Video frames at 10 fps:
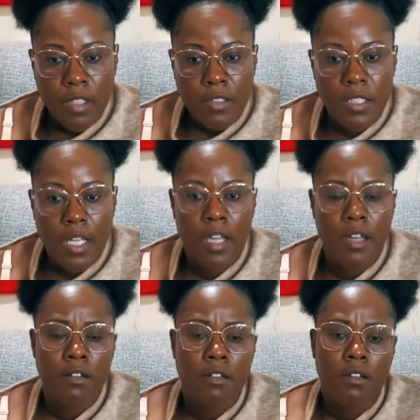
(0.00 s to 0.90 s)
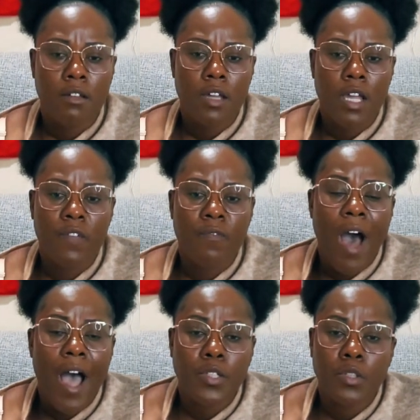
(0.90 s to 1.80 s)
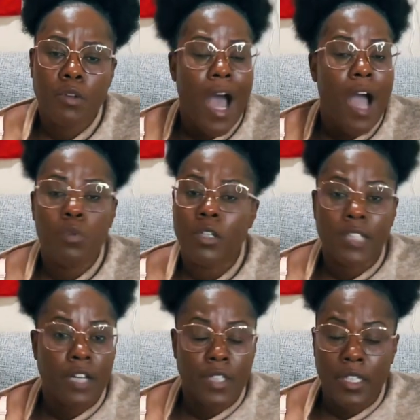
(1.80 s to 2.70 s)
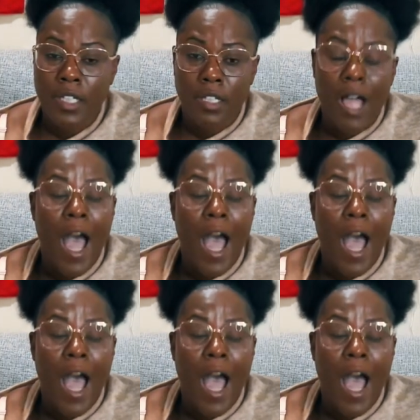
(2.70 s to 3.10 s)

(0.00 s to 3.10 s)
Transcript: Then, if I do, I will never heal.